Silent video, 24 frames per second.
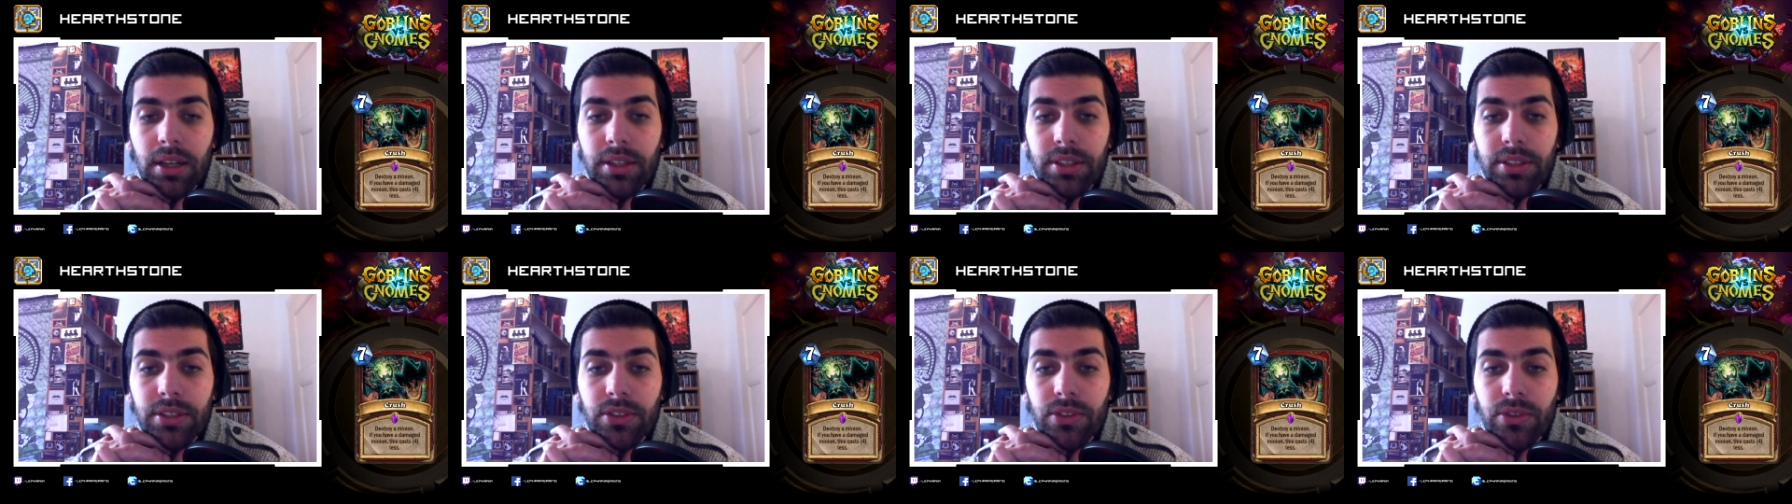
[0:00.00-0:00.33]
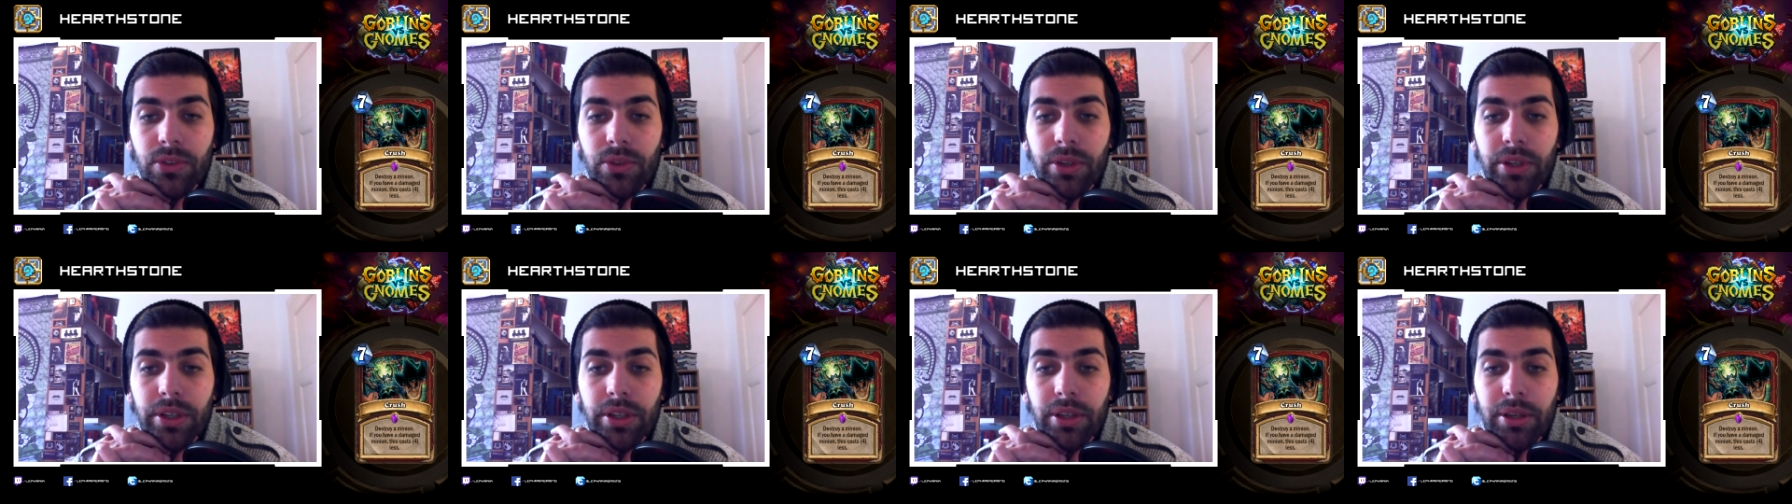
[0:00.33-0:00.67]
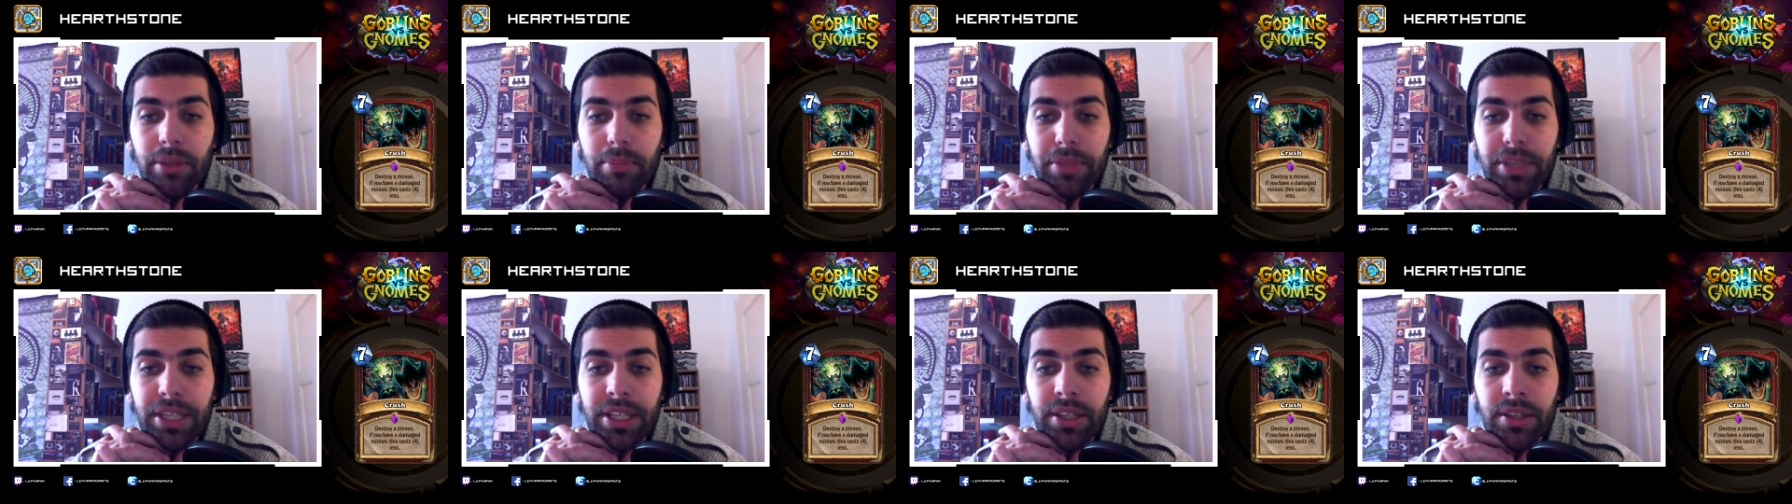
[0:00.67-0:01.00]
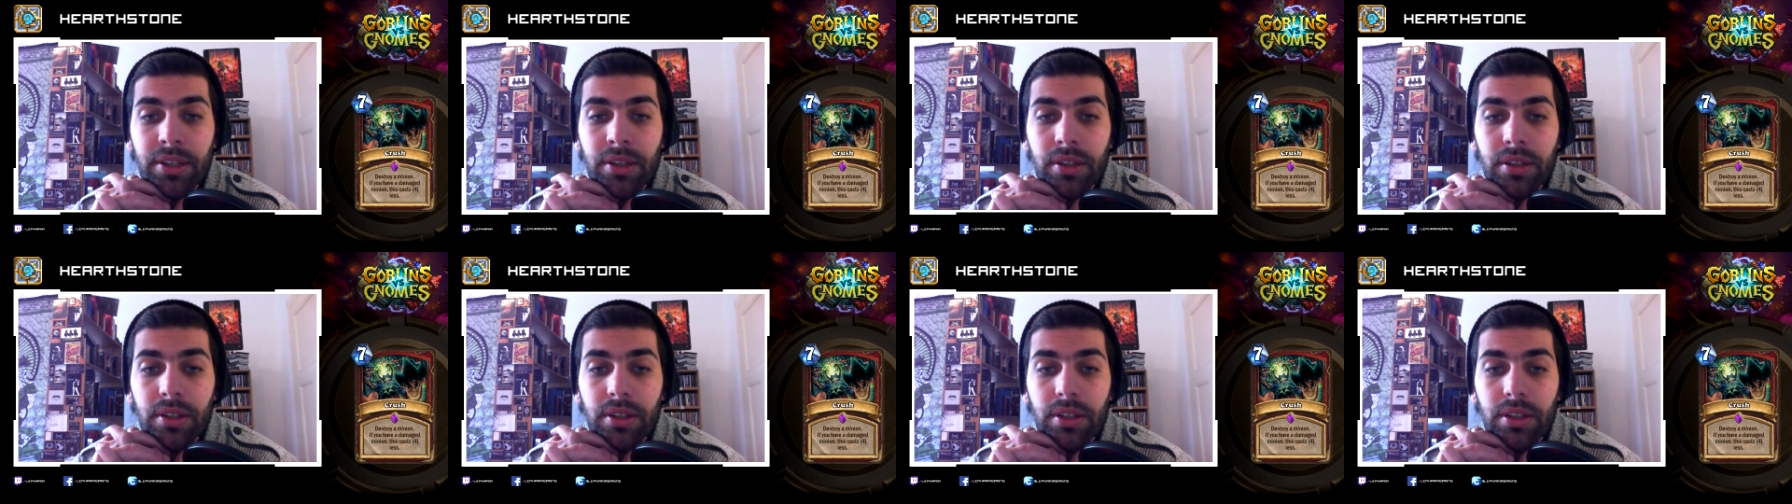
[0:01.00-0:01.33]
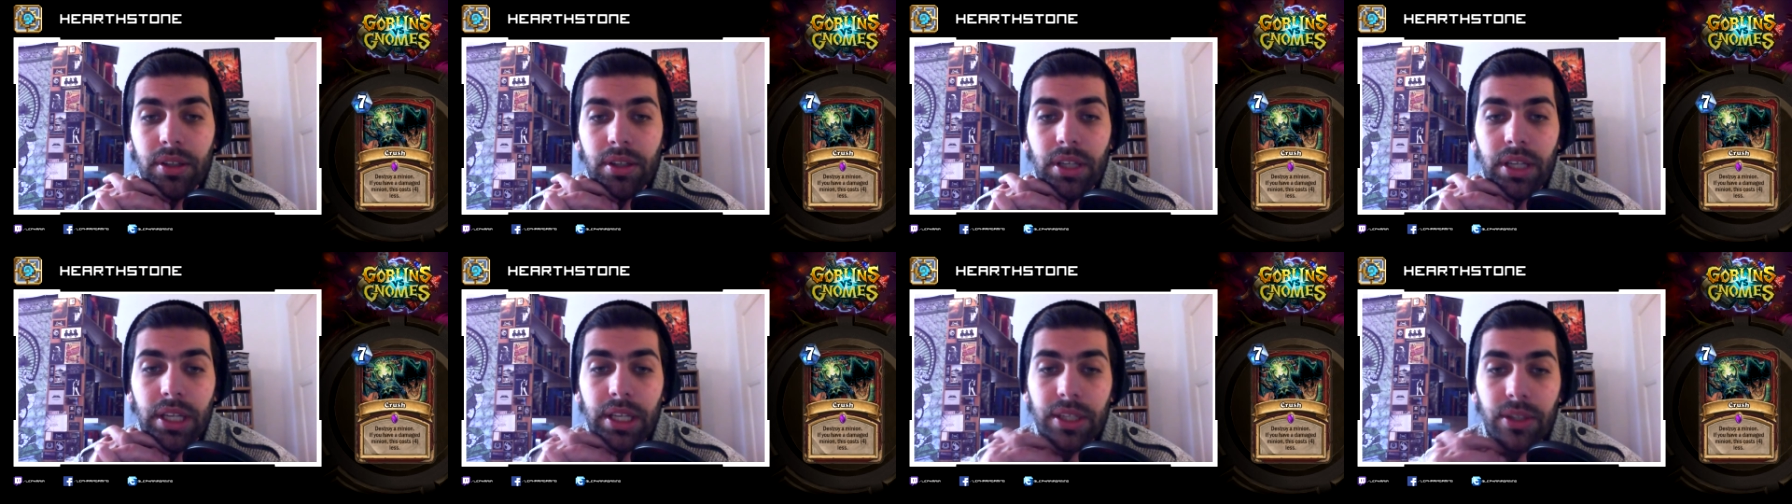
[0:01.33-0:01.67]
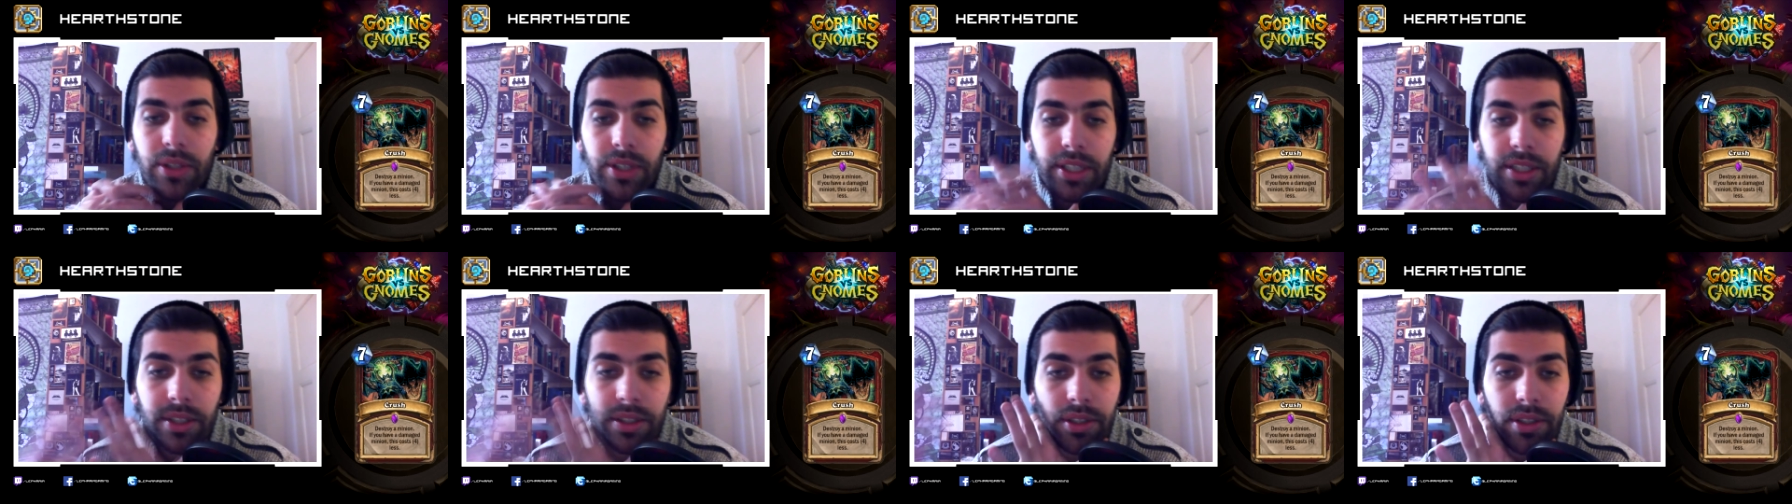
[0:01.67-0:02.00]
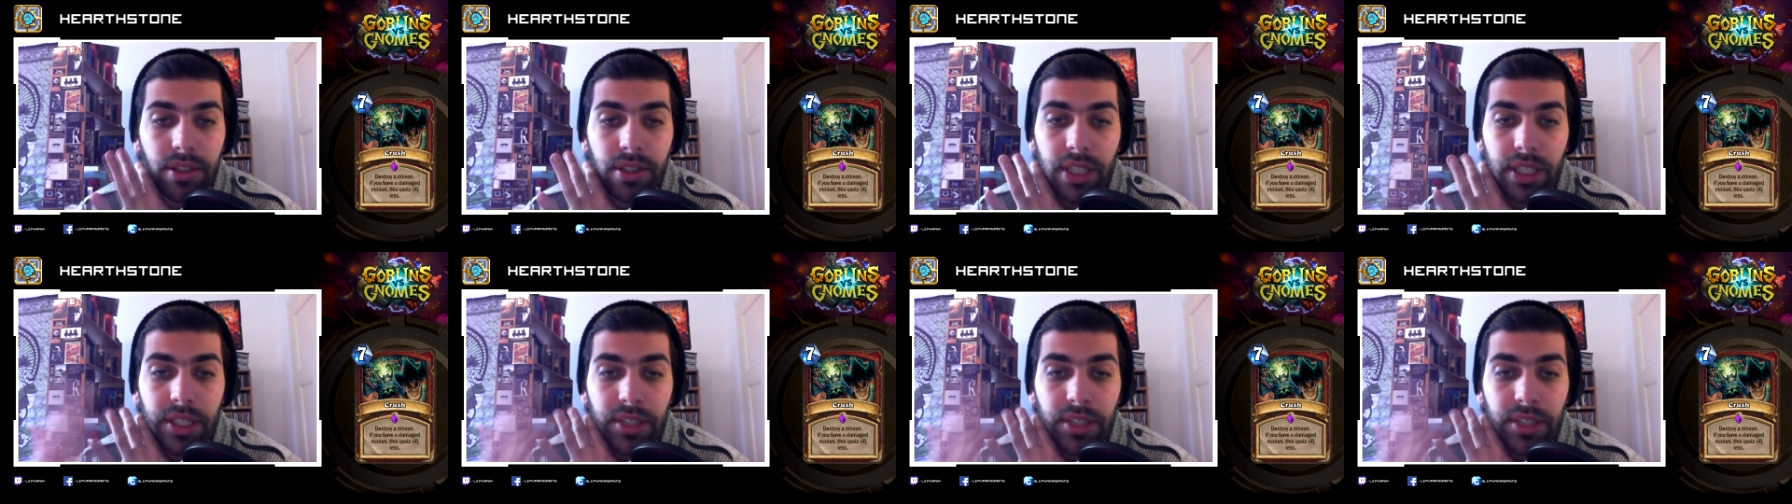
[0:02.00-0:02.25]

destroy a minion, and you can